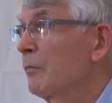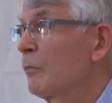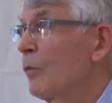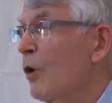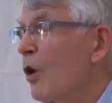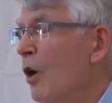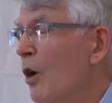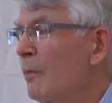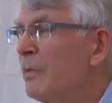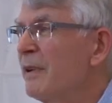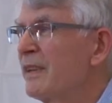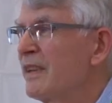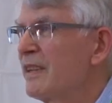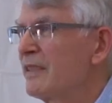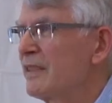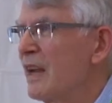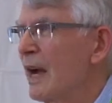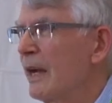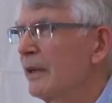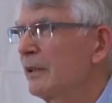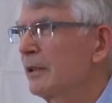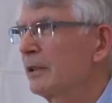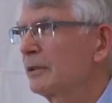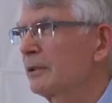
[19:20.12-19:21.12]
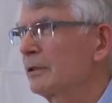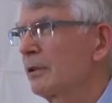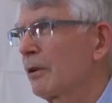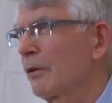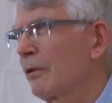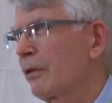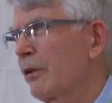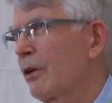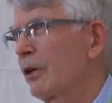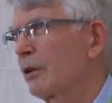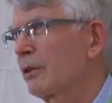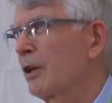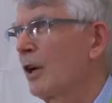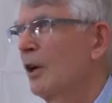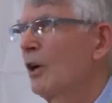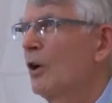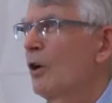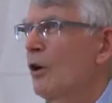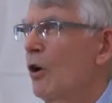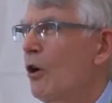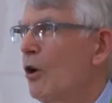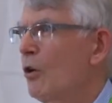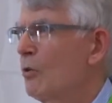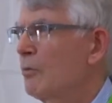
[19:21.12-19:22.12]
urban designers thought,
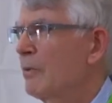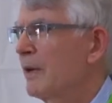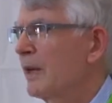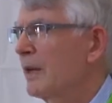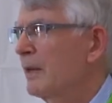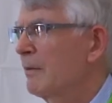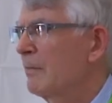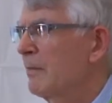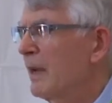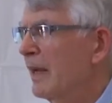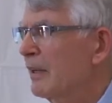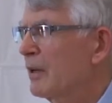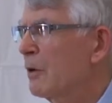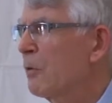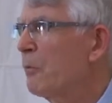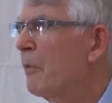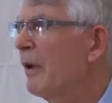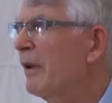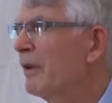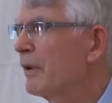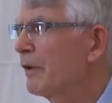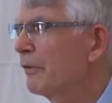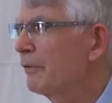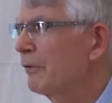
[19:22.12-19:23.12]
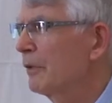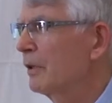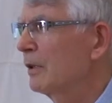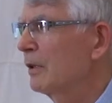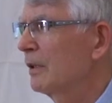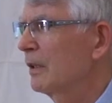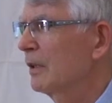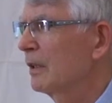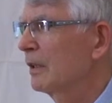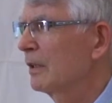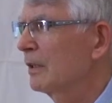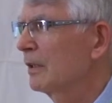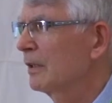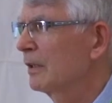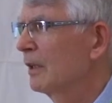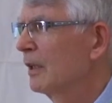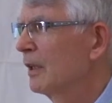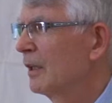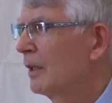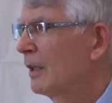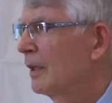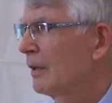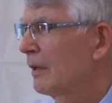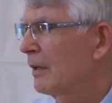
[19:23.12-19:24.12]
oh, we can make a wonderful
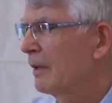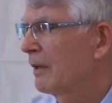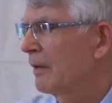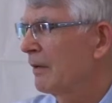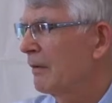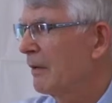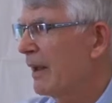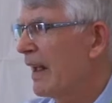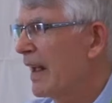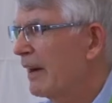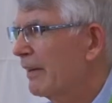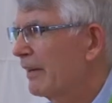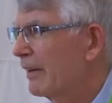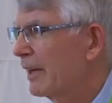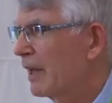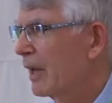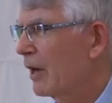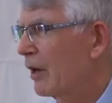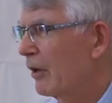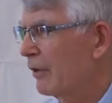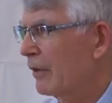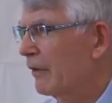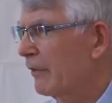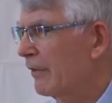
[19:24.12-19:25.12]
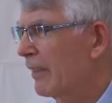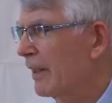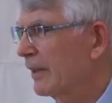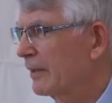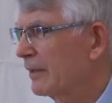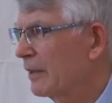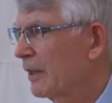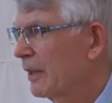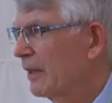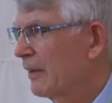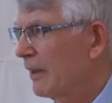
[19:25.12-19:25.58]
area out of that.